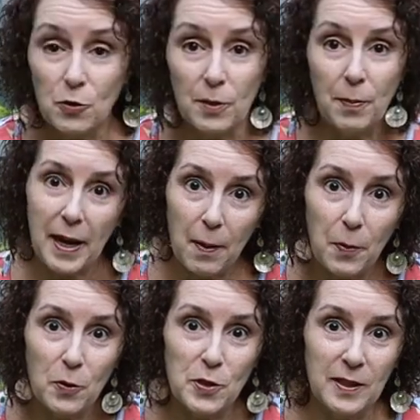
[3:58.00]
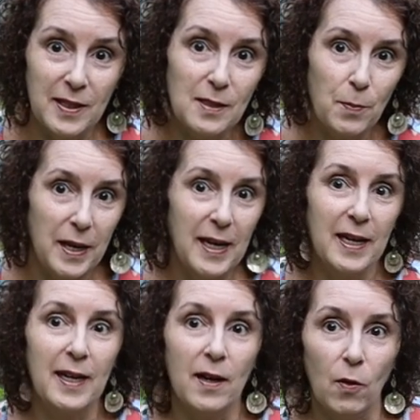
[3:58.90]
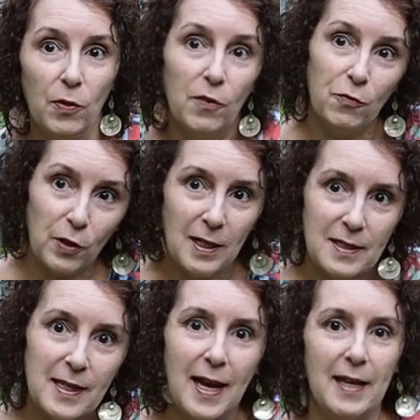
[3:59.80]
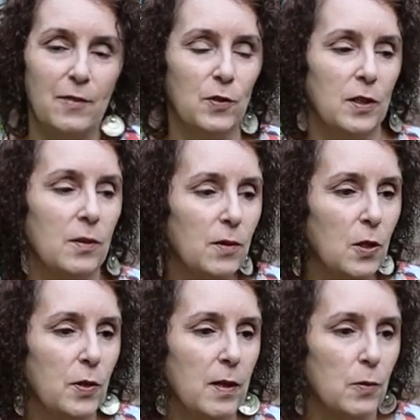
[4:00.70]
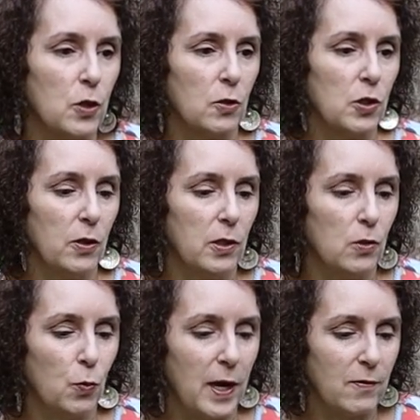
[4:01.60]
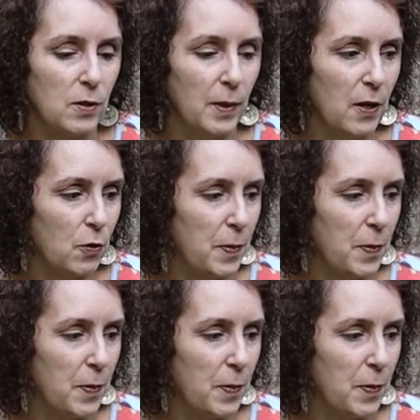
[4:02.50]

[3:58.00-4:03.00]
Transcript: some peppers in this bed, and on the front side of the cucumbers, I'll show you, we have some other